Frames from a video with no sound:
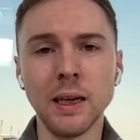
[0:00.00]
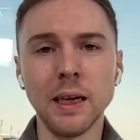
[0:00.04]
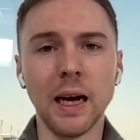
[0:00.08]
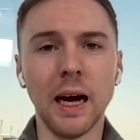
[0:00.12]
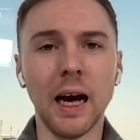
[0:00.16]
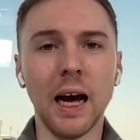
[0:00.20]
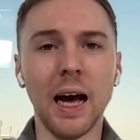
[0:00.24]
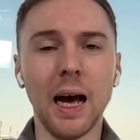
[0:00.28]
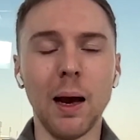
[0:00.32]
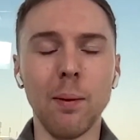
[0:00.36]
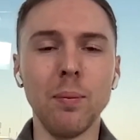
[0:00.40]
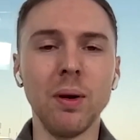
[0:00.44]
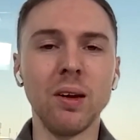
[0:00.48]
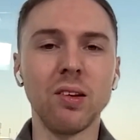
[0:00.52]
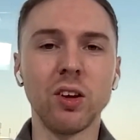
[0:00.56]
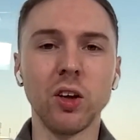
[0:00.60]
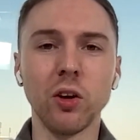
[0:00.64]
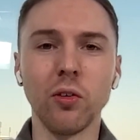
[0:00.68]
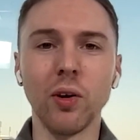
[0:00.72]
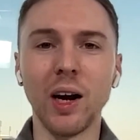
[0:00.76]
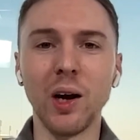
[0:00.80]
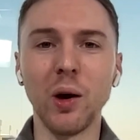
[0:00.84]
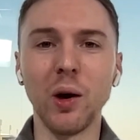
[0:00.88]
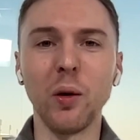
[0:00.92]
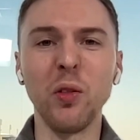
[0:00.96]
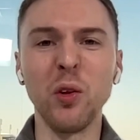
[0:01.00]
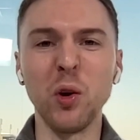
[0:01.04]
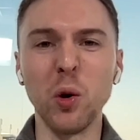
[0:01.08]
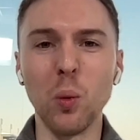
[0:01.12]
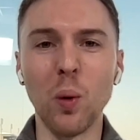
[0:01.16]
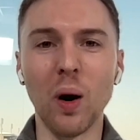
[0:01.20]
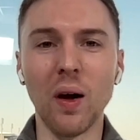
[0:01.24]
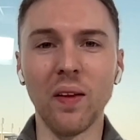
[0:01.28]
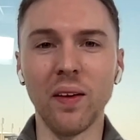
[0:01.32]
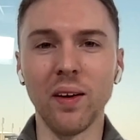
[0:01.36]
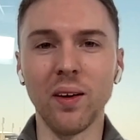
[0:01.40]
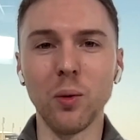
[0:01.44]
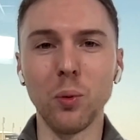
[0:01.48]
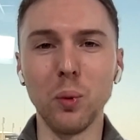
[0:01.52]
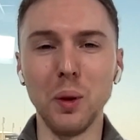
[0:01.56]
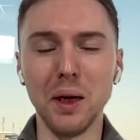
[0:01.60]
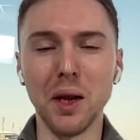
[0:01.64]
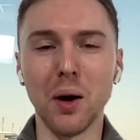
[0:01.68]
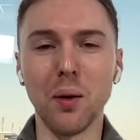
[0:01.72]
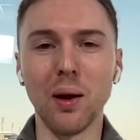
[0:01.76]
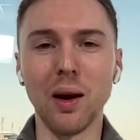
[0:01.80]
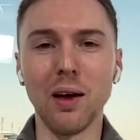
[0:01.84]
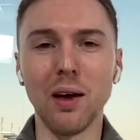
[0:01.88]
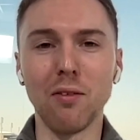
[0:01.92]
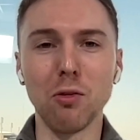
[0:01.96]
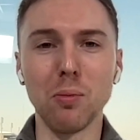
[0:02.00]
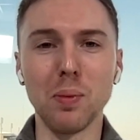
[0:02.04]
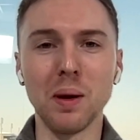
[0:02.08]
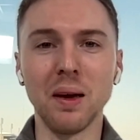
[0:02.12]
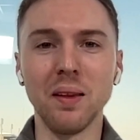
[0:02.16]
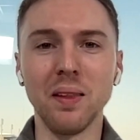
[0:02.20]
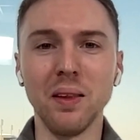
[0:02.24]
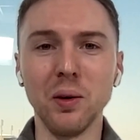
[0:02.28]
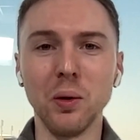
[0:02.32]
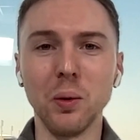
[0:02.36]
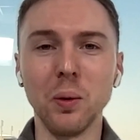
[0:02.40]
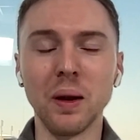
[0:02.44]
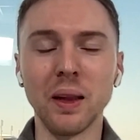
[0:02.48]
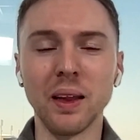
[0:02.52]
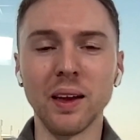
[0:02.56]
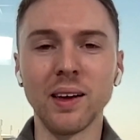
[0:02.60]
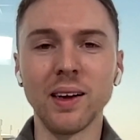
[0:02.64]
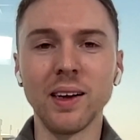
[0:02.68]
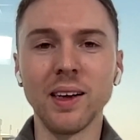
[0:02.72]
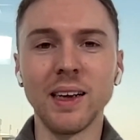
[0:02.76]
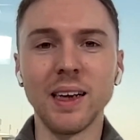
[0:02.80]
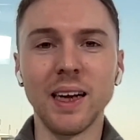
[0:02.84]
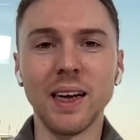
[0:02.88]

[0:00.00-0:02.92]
And Misty Grey on the all-weather, we know I love a bit of the all-weather.